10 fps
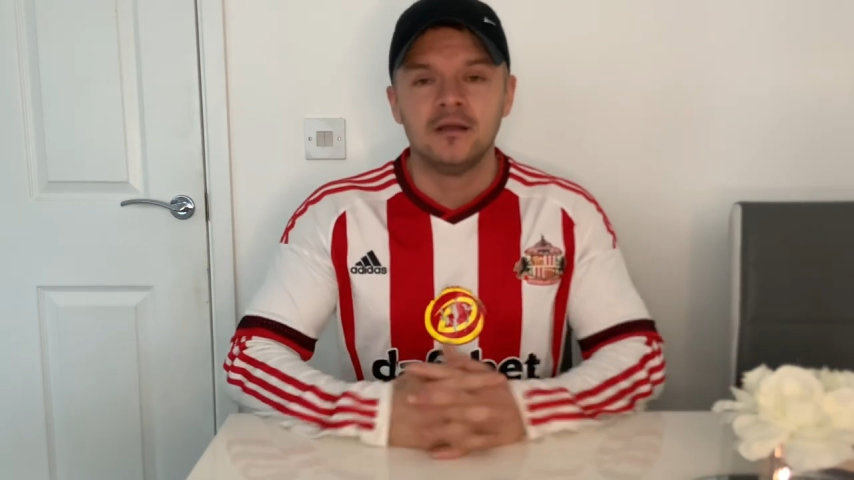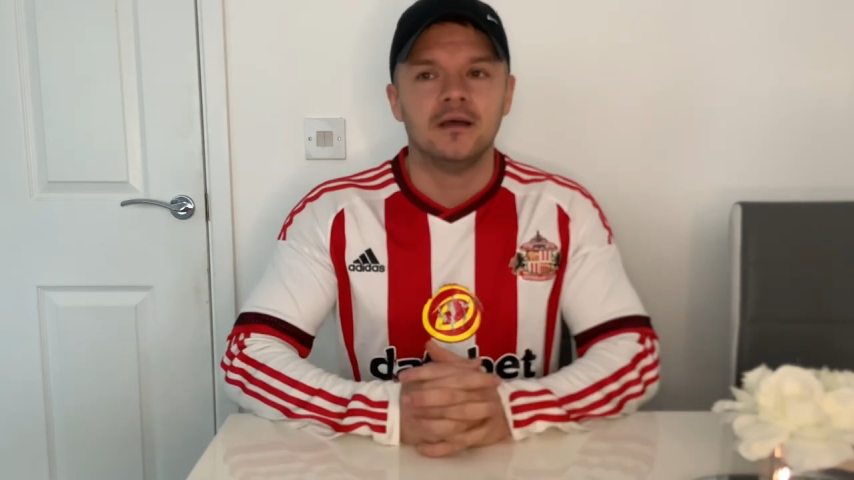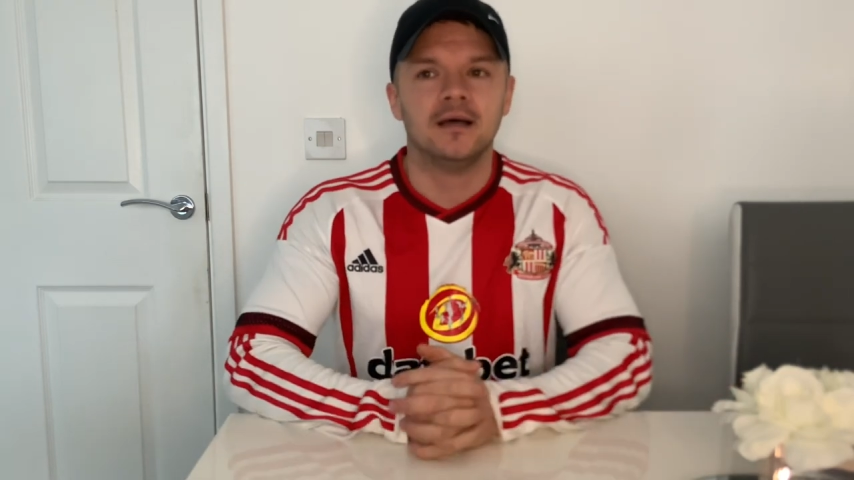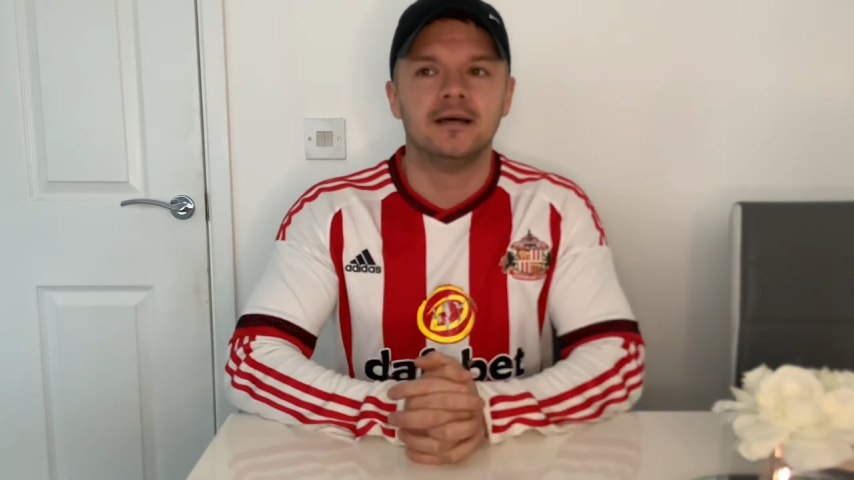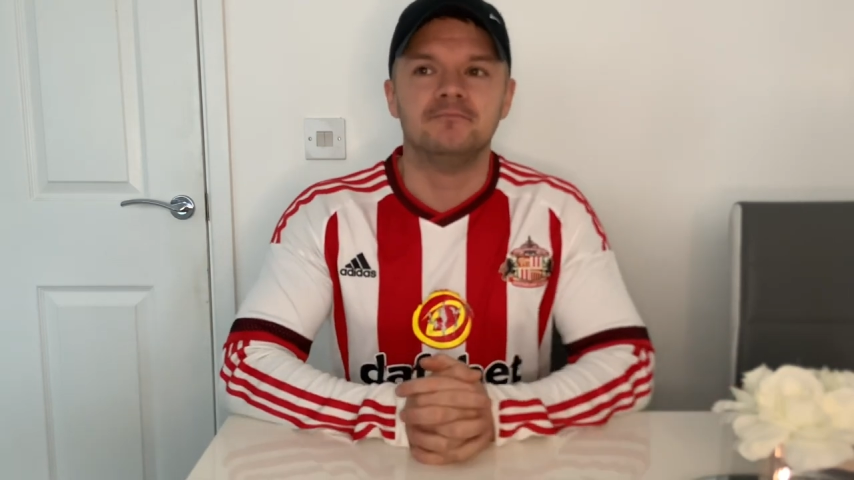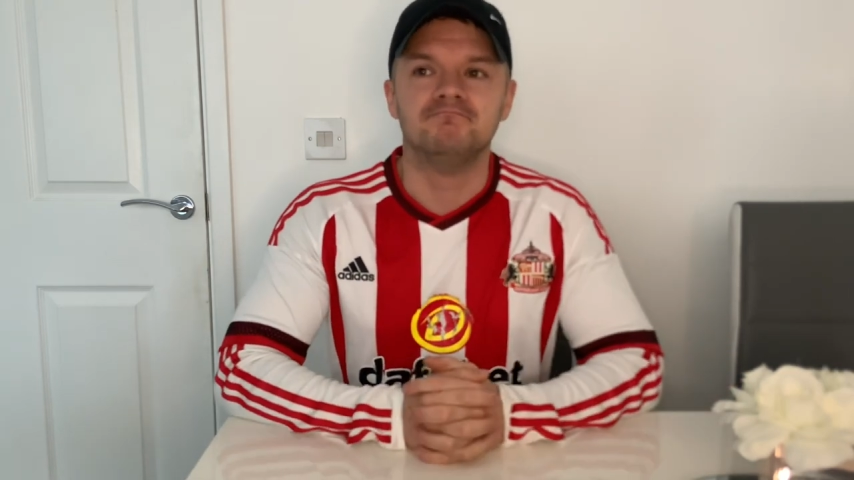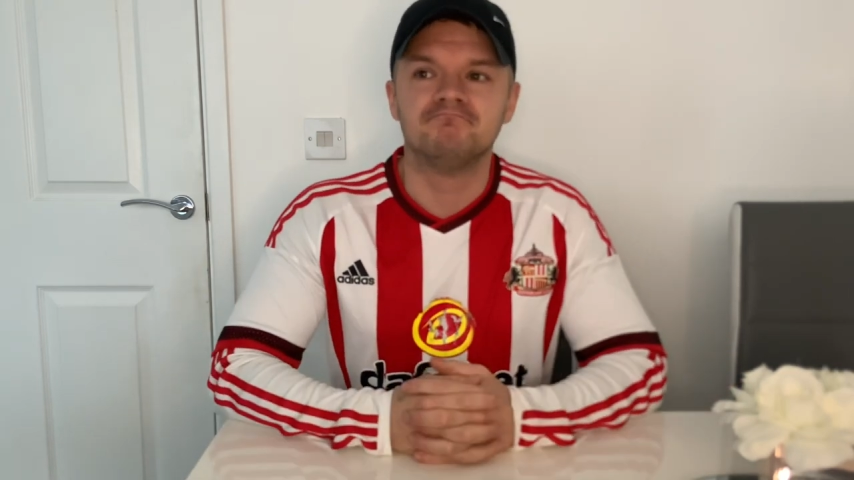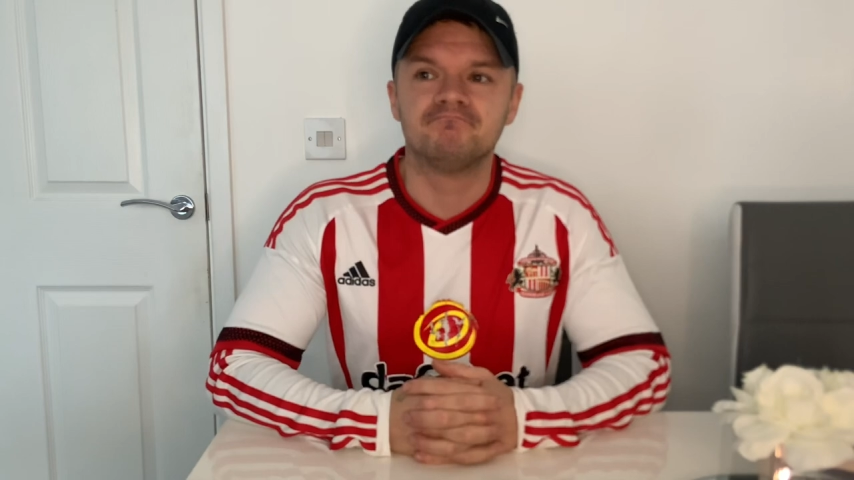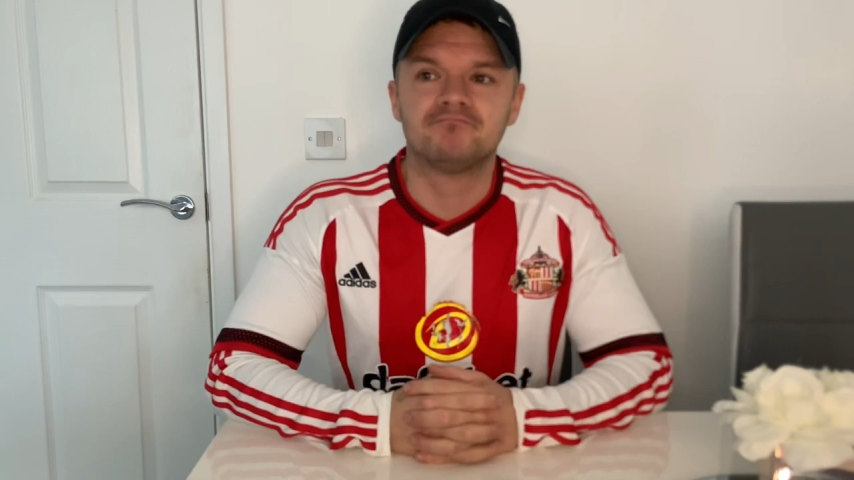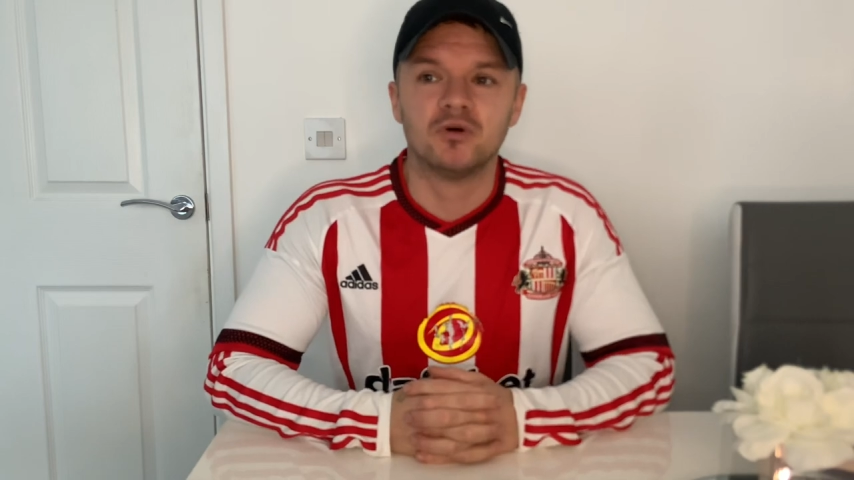
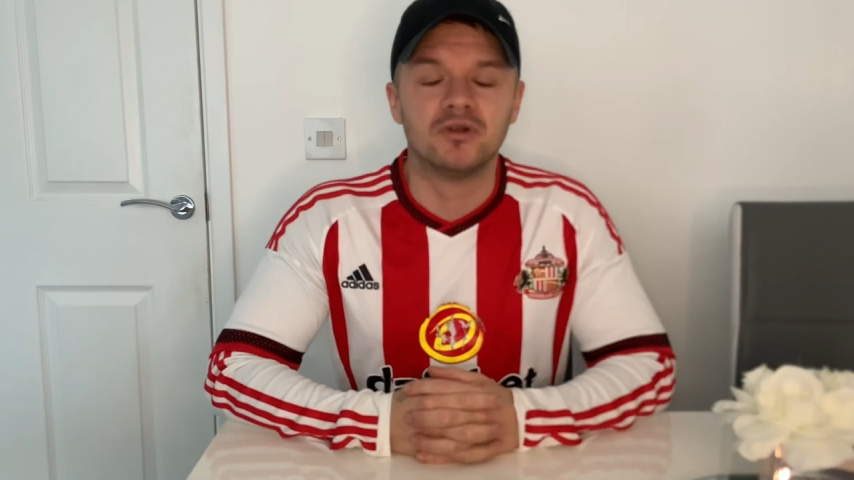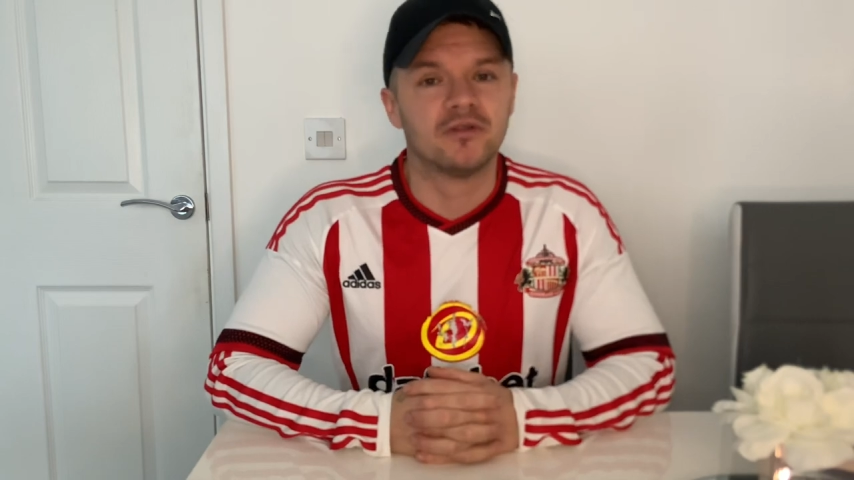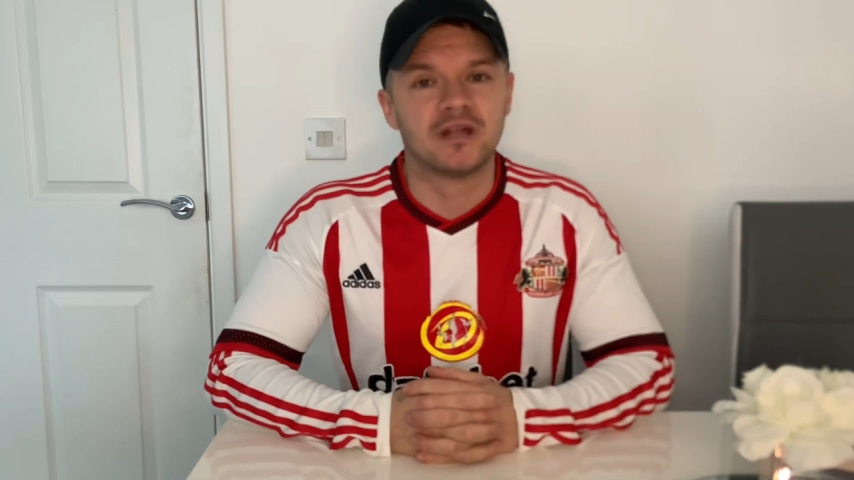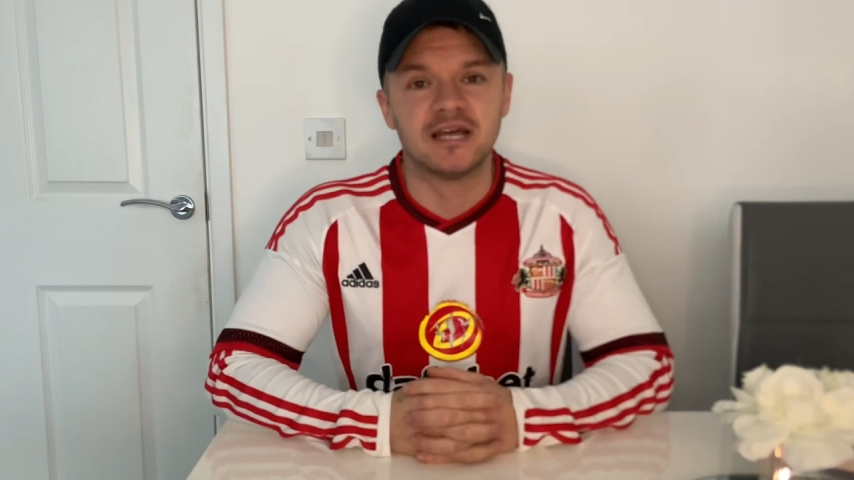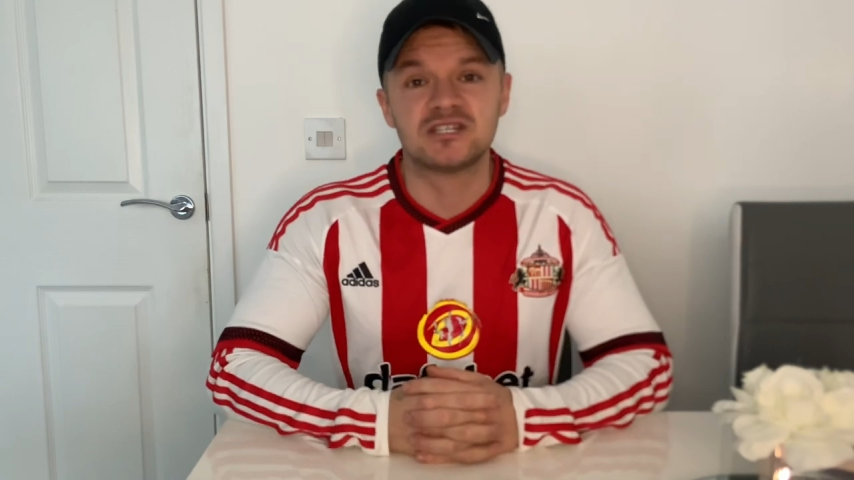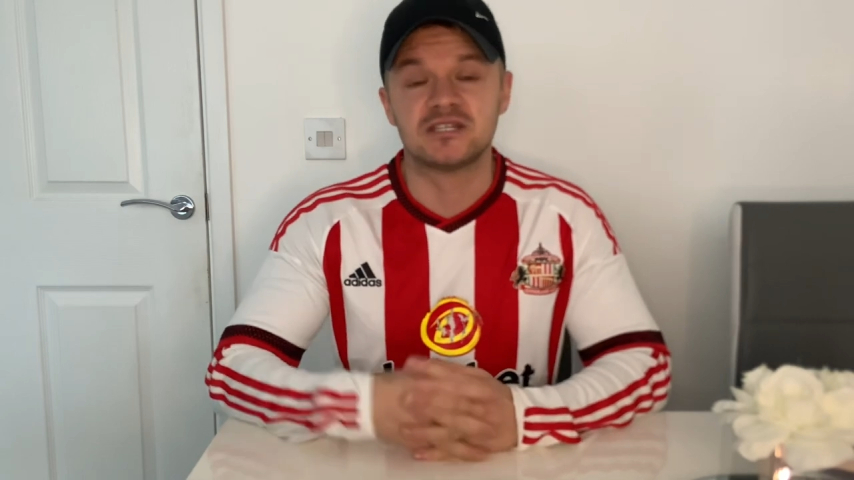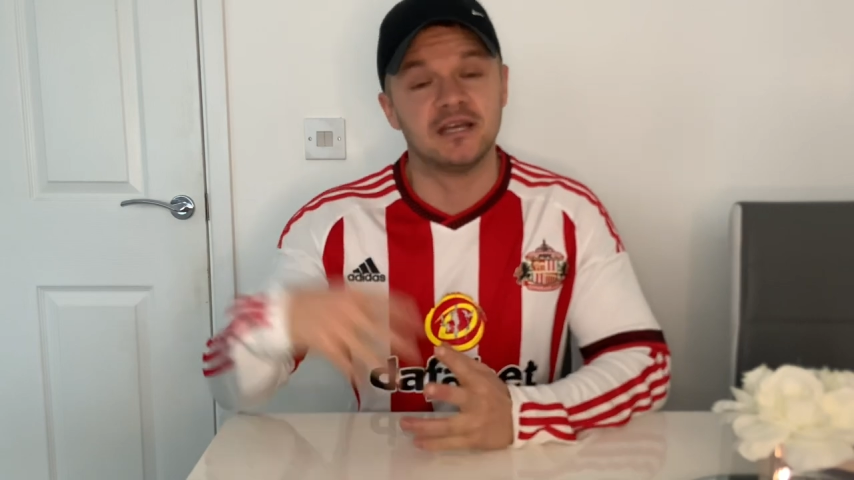Um, but nonetheless,